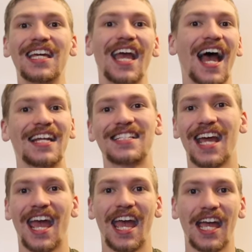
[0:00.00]
get
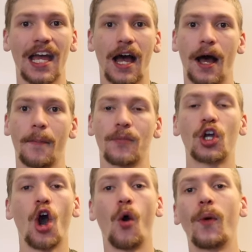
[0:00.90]
a
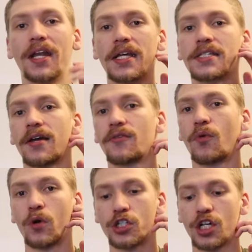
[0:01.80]
co-witness,
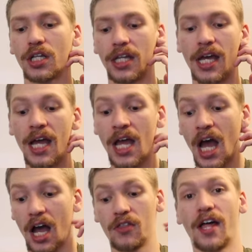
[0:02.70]
unfortunately,
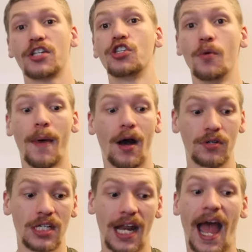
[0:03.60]
unless you
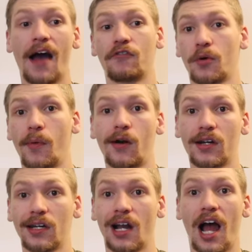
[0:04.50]
mounted
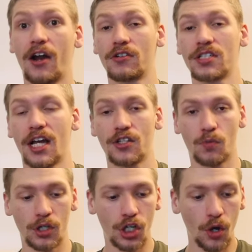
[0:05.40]
aftermarket iron sights,
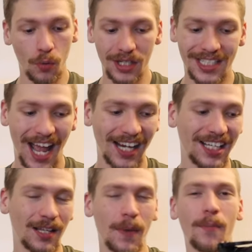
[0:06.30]
which would
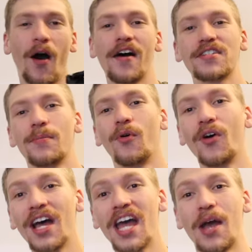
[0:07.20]
technically be
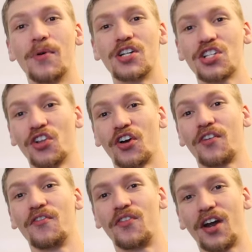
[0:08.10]
possible. It would just look
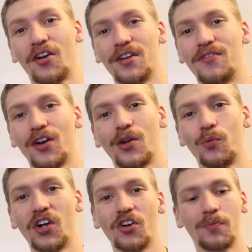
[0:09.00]
very, very
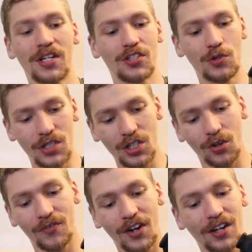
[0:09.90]
weird, because you can
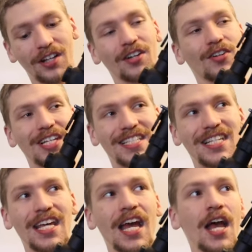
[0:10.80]
still very clearly
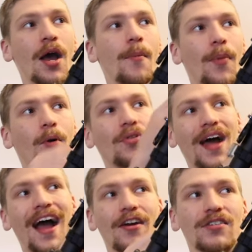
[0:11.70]
see both
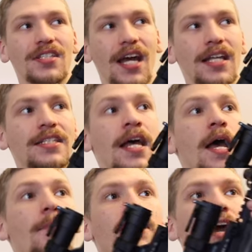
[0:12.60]
iron sights,
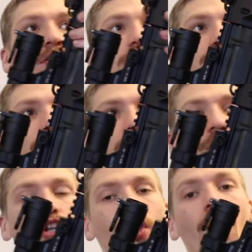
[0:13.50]
but the iron sights are
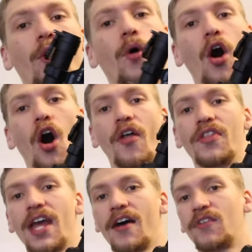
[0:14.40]
very low on
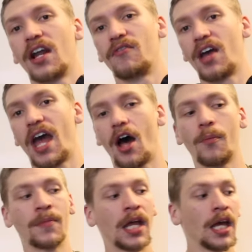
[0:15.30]
the FN
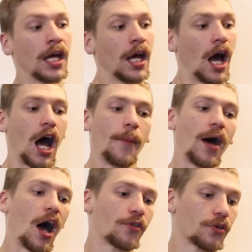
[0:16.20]
FAL.
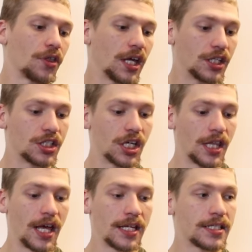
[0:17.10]
Other things to
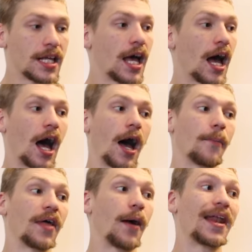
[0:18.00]
this,
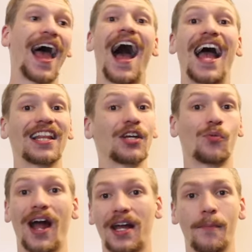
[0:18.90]
I would highly
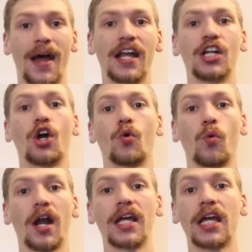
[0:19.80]
recommend
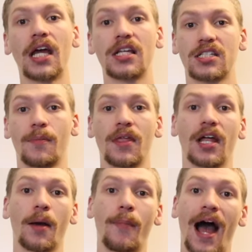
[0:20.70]
running something
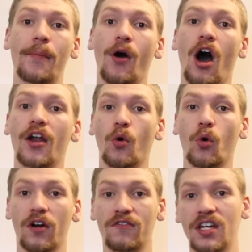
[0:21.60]
like a bipod
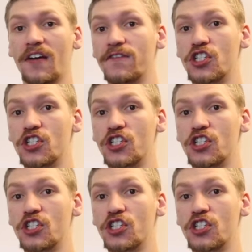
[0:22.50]
or a VFG.